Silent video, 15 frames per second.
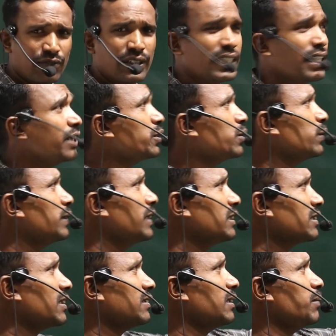We need to
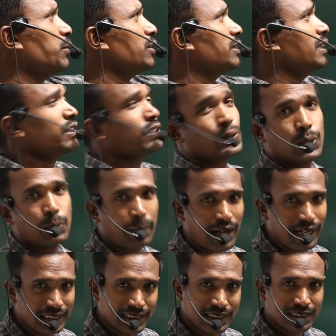discuss about these two
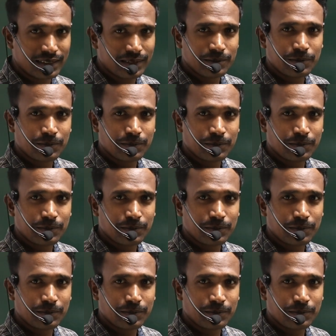points.